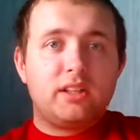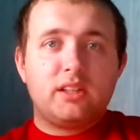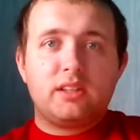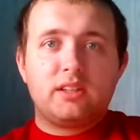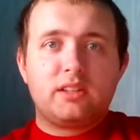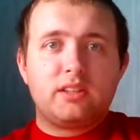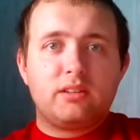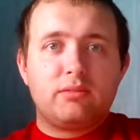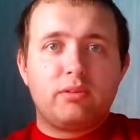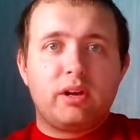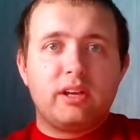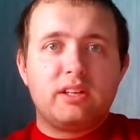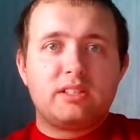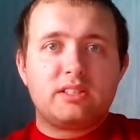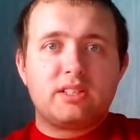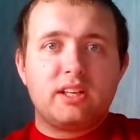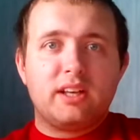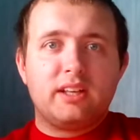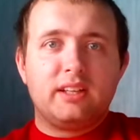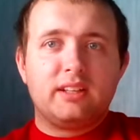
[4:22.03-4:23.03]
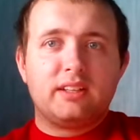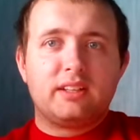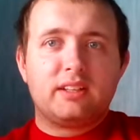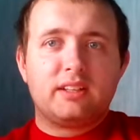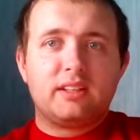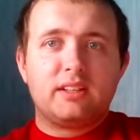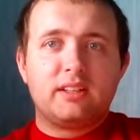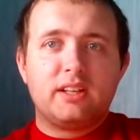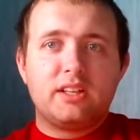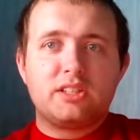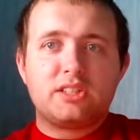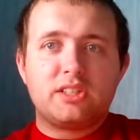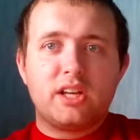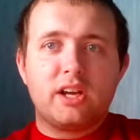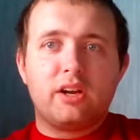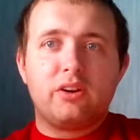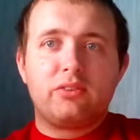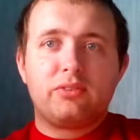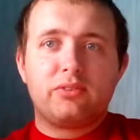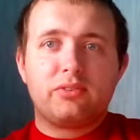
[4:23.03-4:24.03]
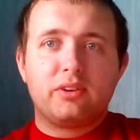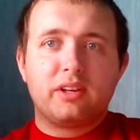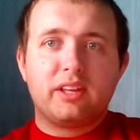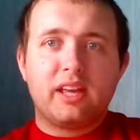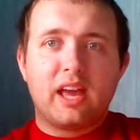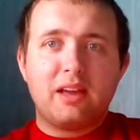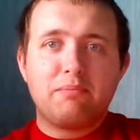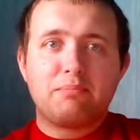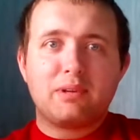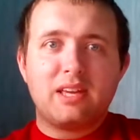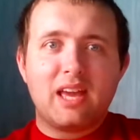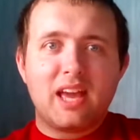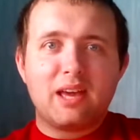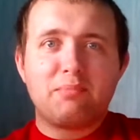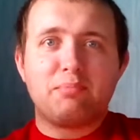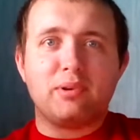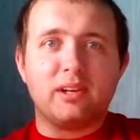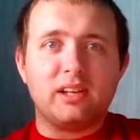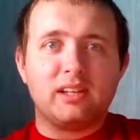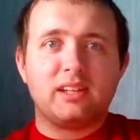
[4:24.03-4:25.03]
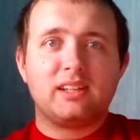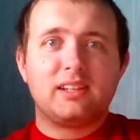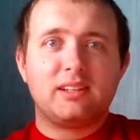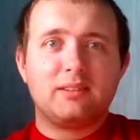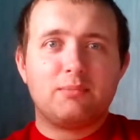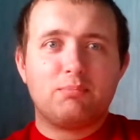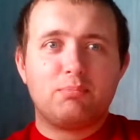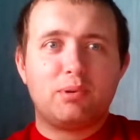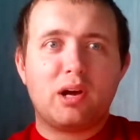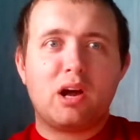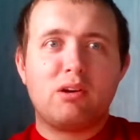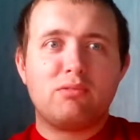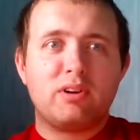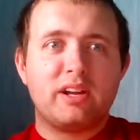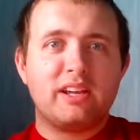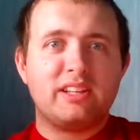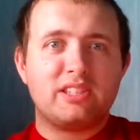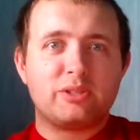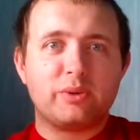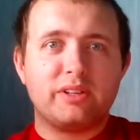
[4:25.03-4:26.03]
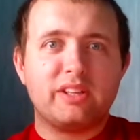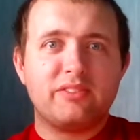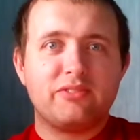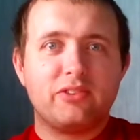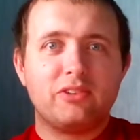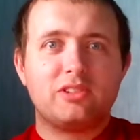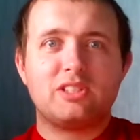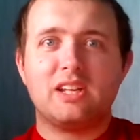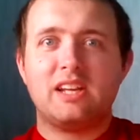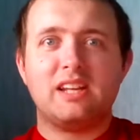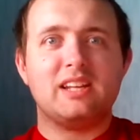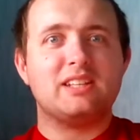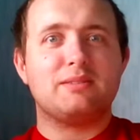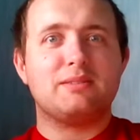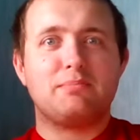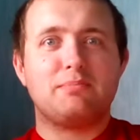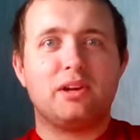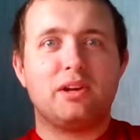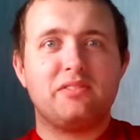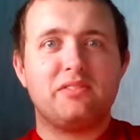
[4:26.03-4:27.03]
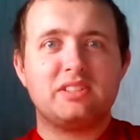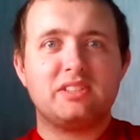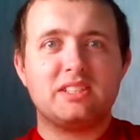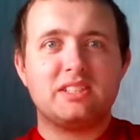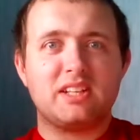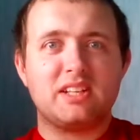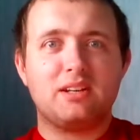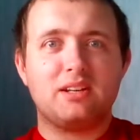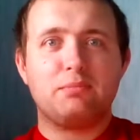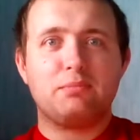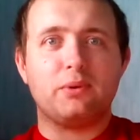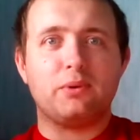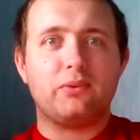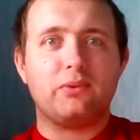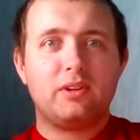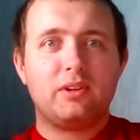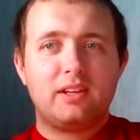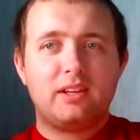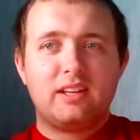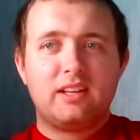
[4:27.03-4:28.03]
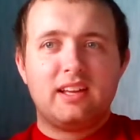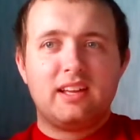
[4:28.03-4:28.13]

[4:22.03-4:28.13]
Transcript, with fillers: it, the racing itself can be epic. Bahrain 2014 is a perfect example.